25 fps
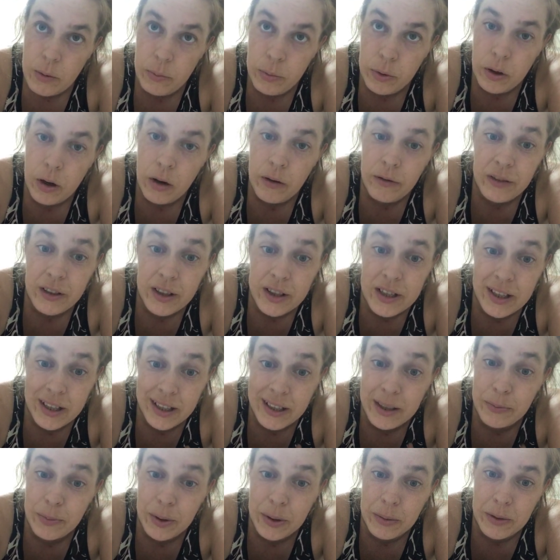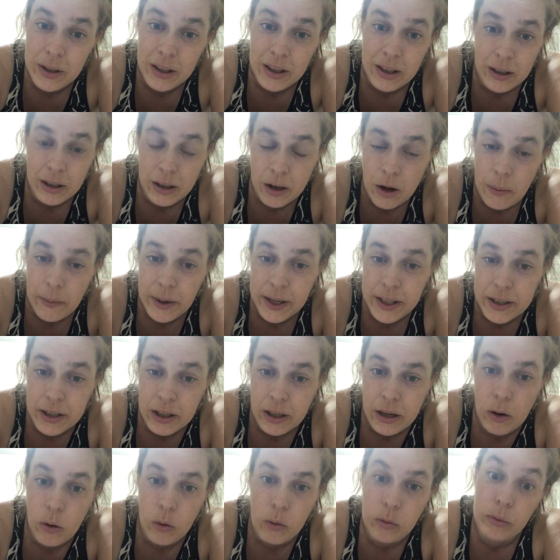but obviously, people are going to comment
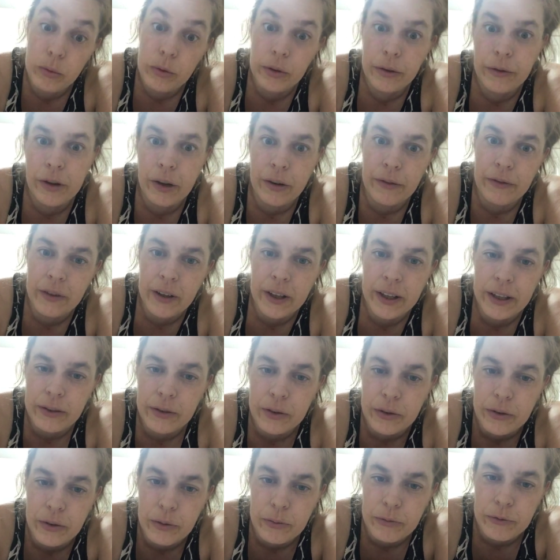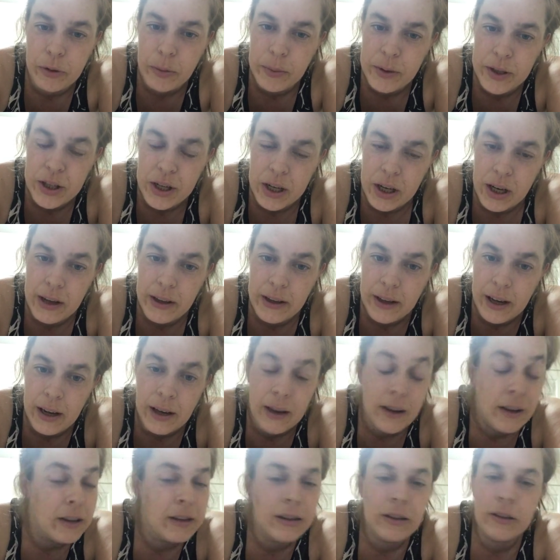and go, Oh, you've got fleas or some rubbish like
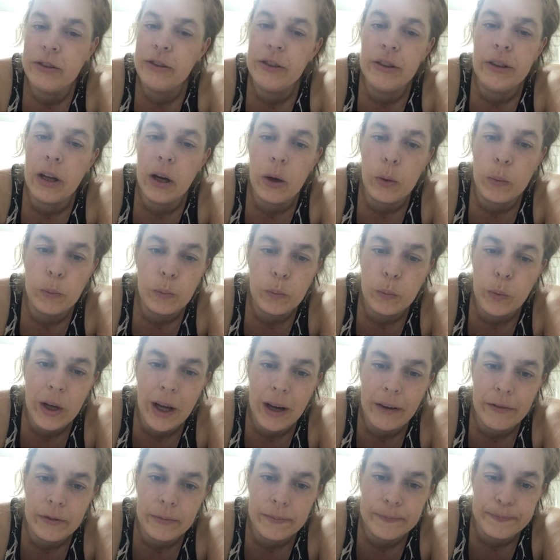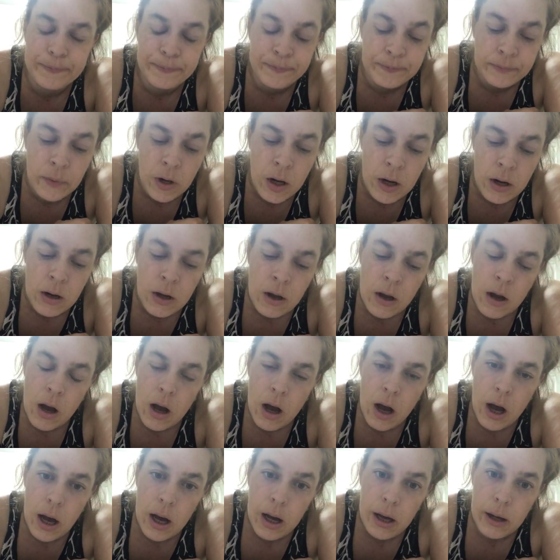that. No, we haven't.
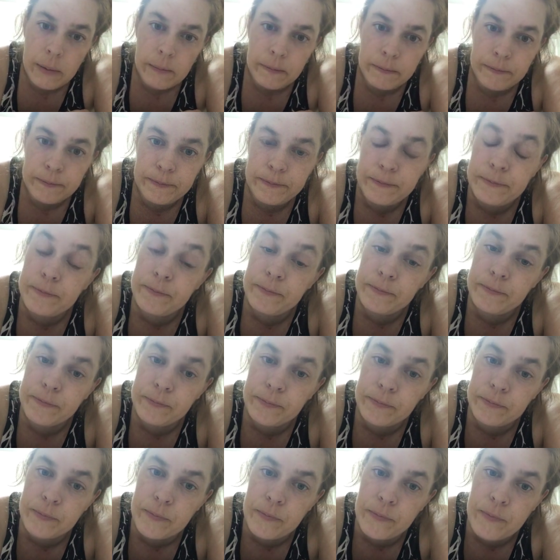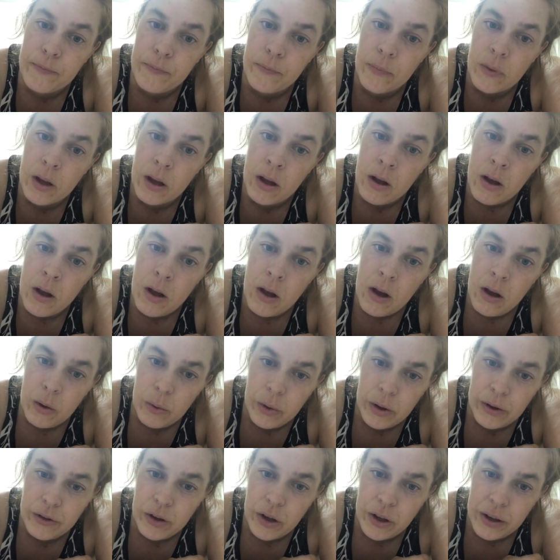Um,
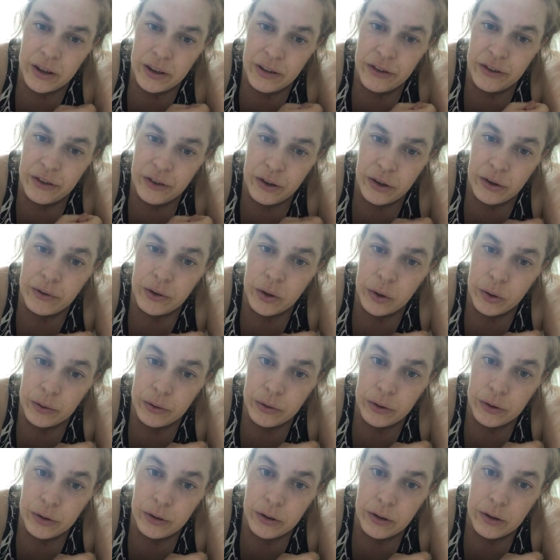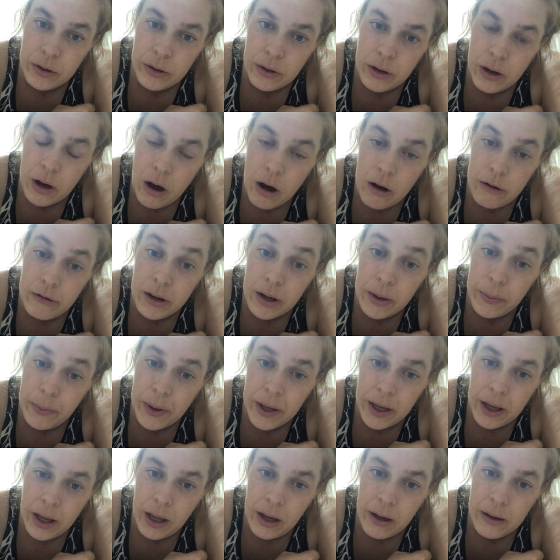we've got this stuff called
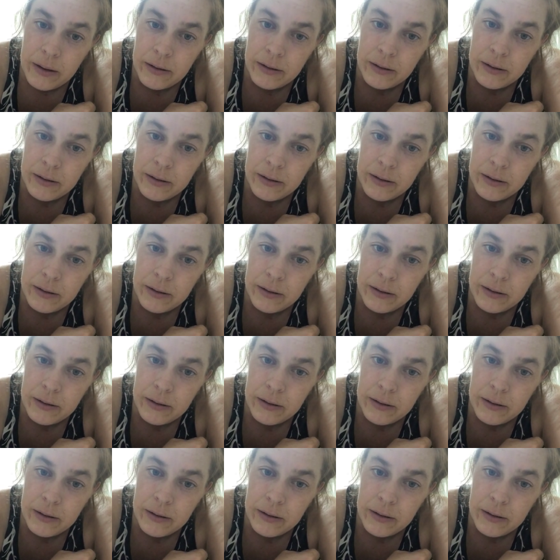RIP,